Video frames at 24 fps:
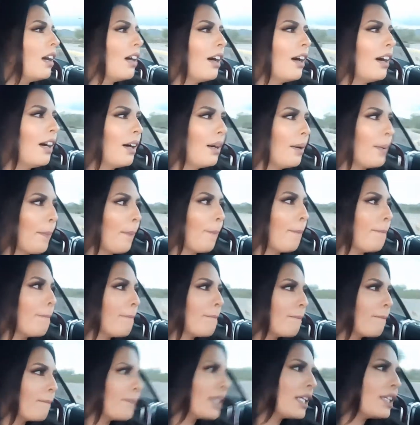
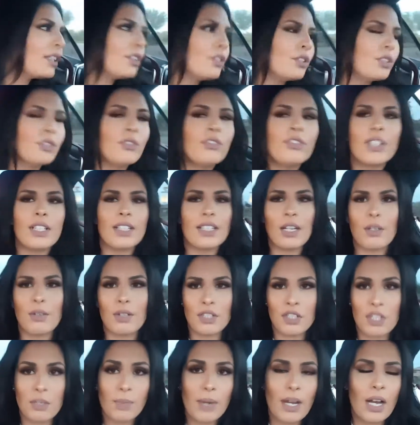But you do feel that
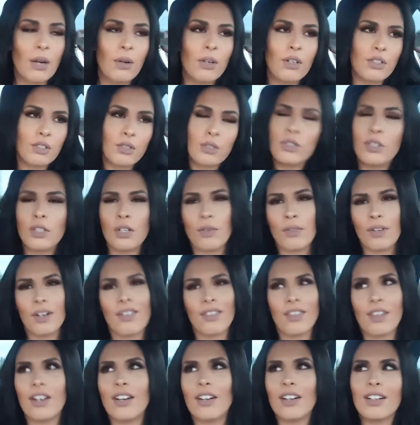rush of power, so you know they're
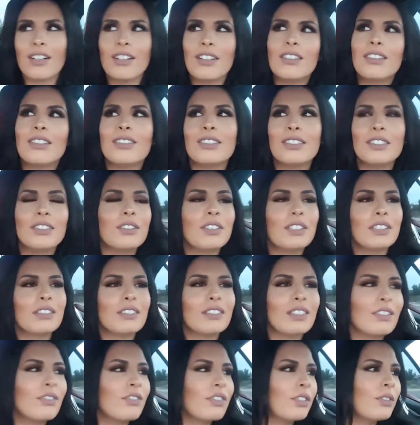there. You
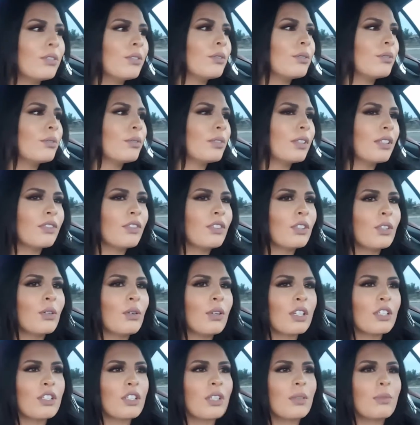can, if you know
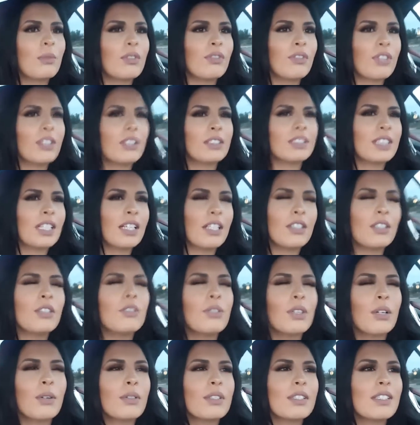what a turbo feels like, you
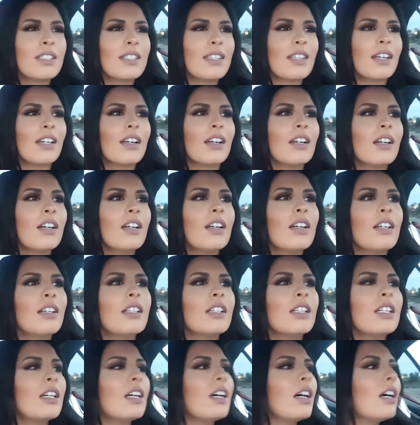know it's there.
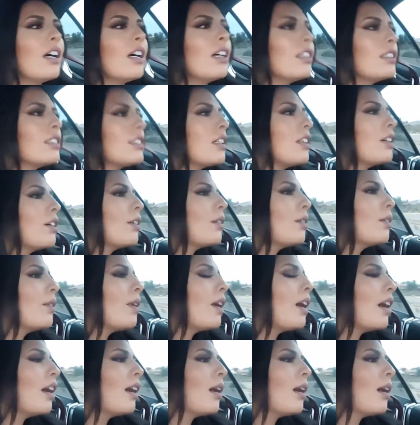So